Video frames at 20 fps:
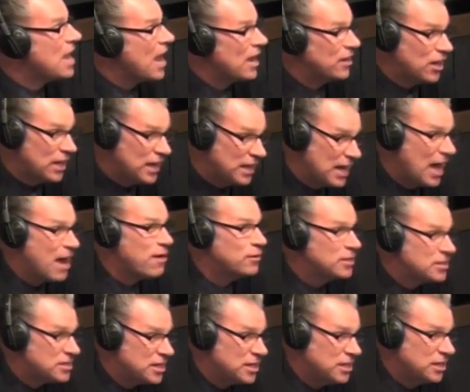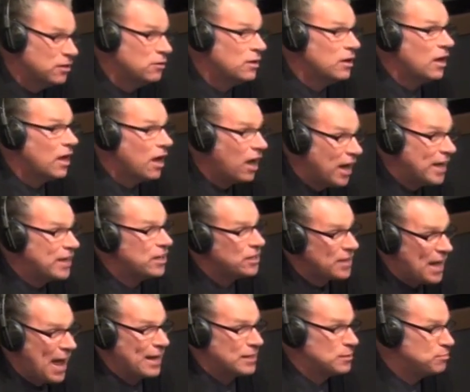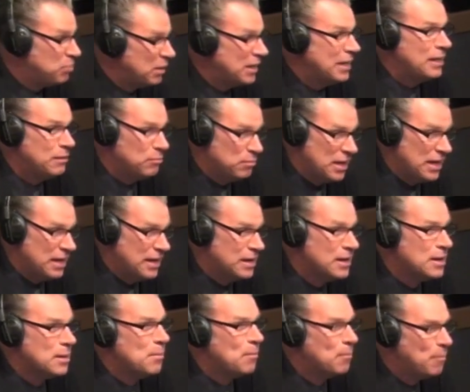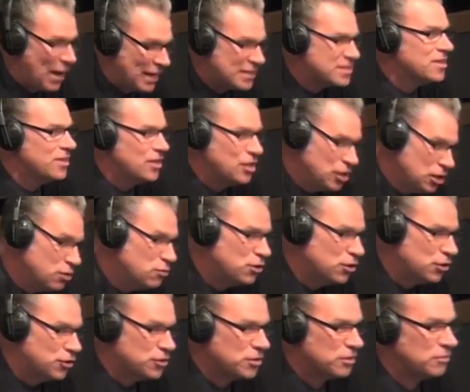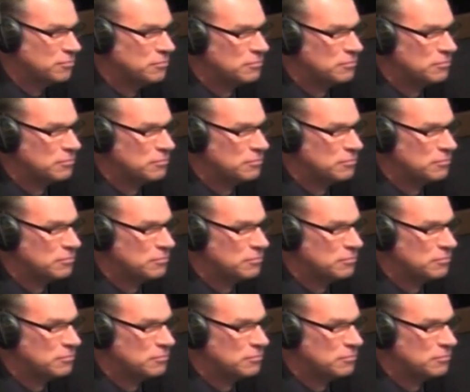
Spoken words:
And I guarantee you, I could act being me better than you could.